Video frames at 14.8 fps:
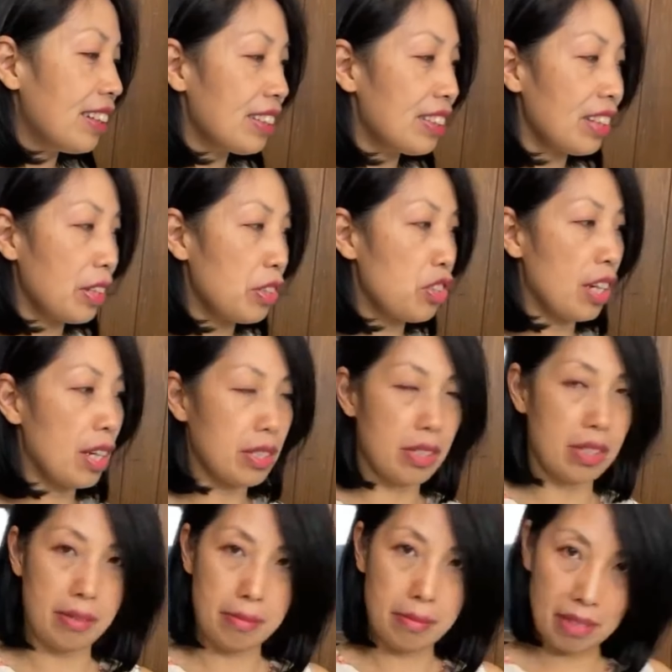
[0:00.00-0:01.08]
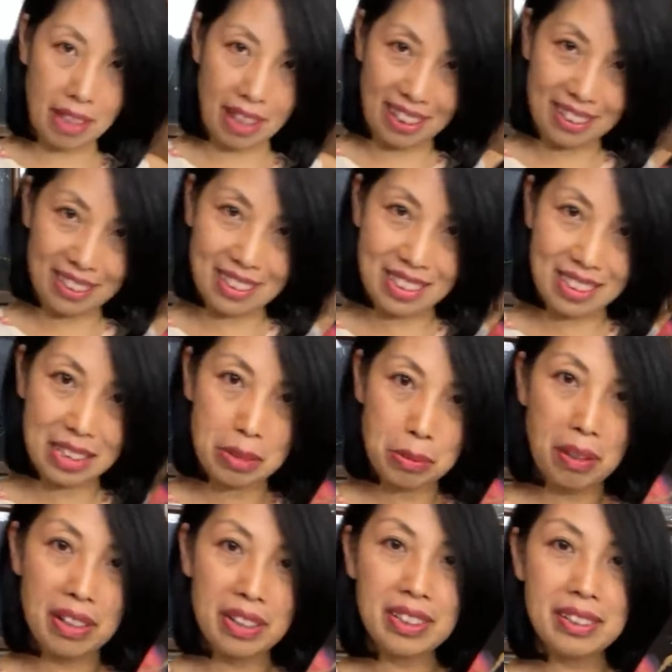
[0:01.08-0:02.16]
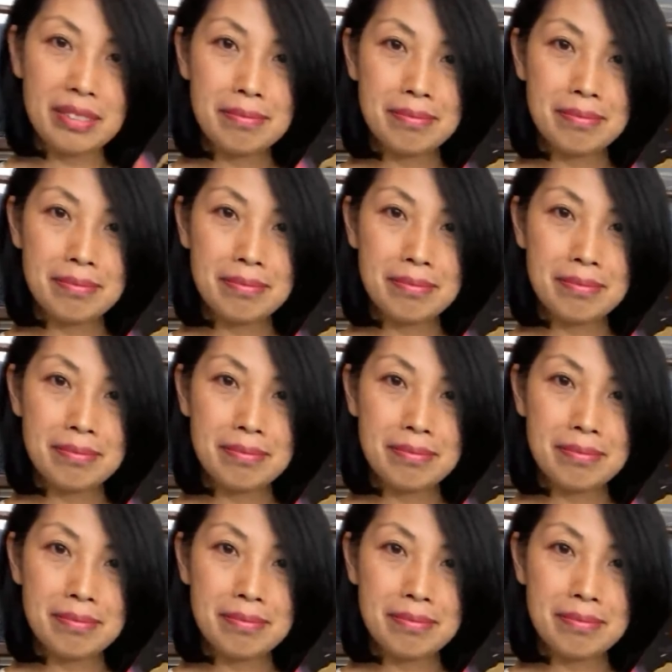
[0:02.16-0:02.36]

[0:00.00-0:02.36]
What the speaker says: such as like this one.